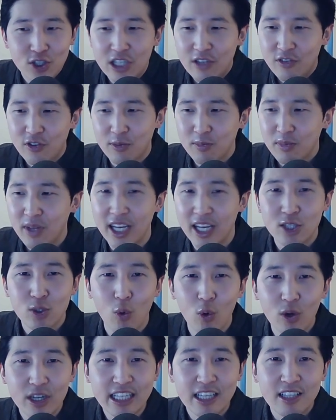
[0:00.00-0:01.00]
from like
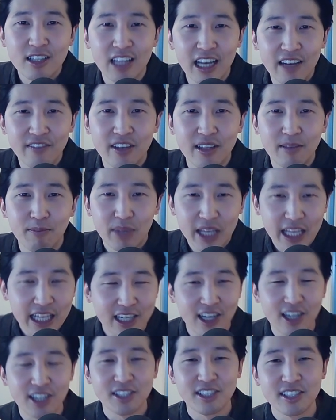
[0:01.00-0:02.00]
2011 being
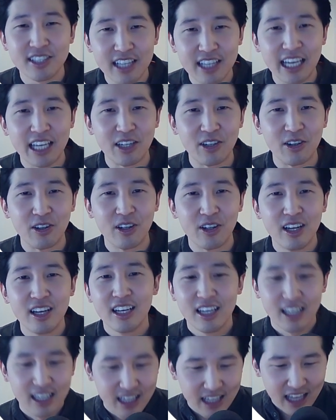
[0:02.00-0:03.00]
on sale
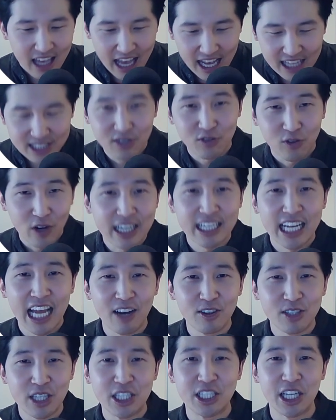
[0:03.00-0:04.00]
as of right now
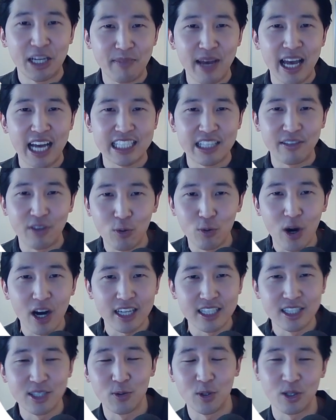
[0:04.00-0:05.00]
at TJ Maxx if you walk
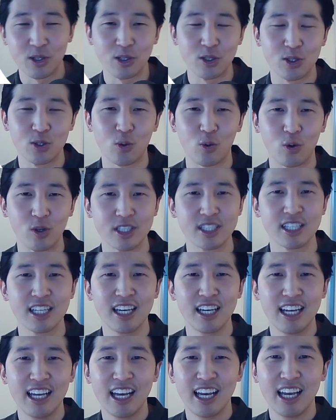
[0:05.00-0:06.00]
into one of the stores,
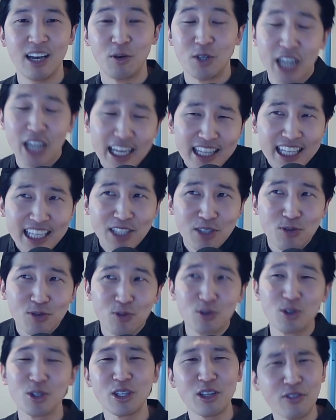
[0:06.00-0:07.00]
which I think is
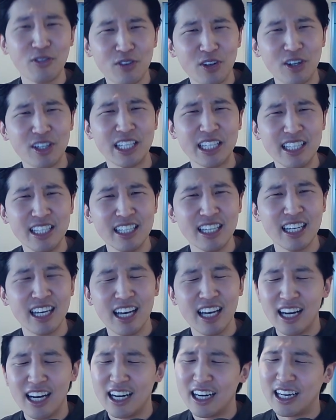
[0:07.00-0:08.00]
really funny.
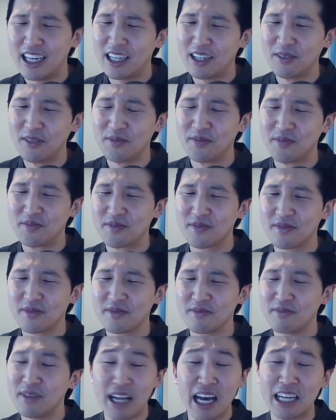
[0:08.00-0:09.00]

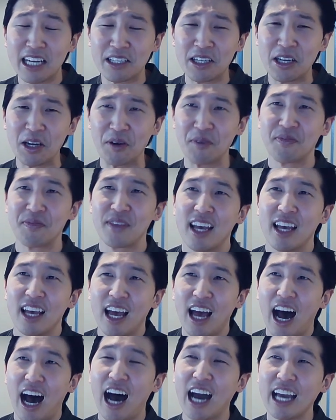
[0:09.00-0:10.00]
But I don't know.
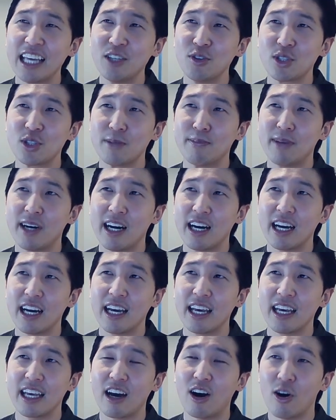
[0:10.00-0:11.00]
I used to
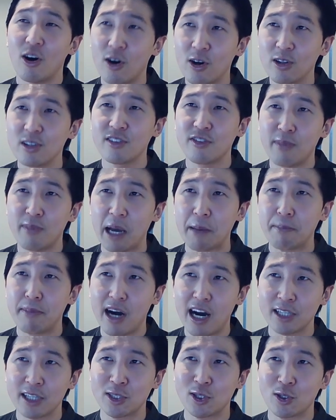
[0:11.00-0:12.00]
buy all of my
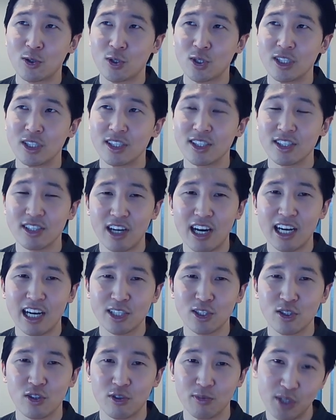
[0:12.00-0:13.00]
boxers and
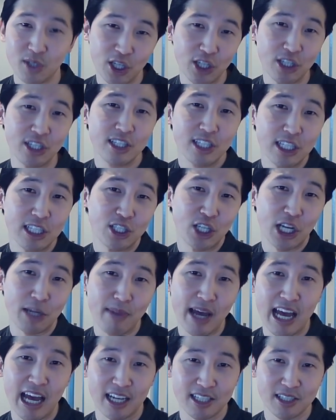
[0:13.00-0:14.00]
socks from TJ
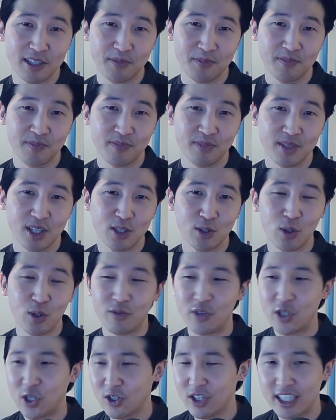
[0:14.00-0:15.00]
Maxx. So if
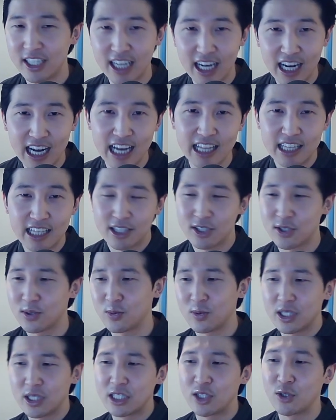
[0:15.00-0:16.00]
you're a guy that doesn't
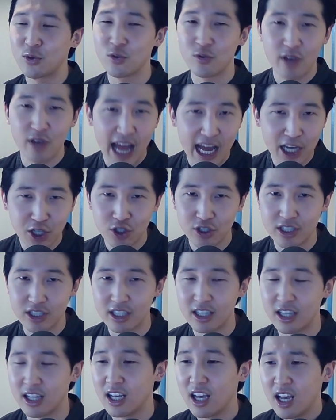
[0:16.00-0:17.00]
really do
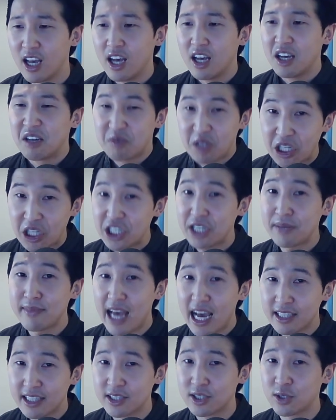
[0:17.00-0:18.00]
fashion, TJ
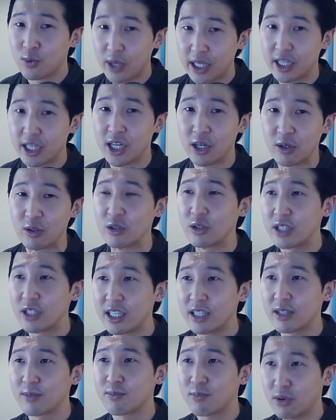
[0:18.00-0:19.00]
Maxx is the way to go. You can
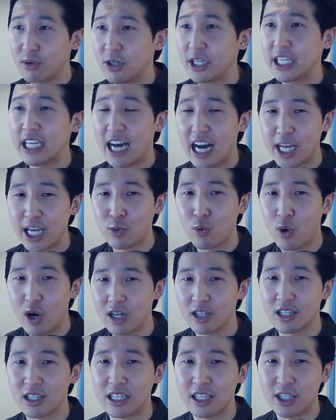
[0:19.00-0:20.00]
get pretty high
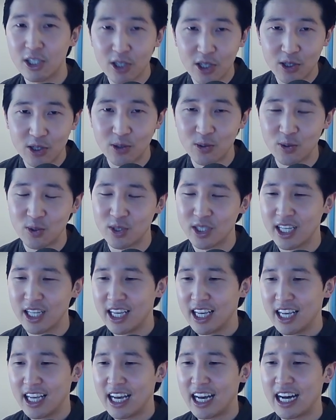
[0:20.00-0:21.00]
quality clothes
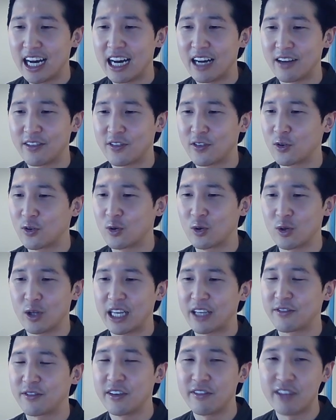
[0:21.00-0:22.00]
for
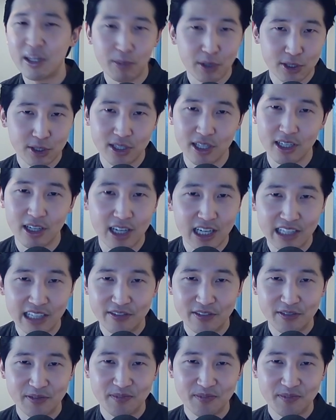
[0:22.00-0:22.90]
like 50% off.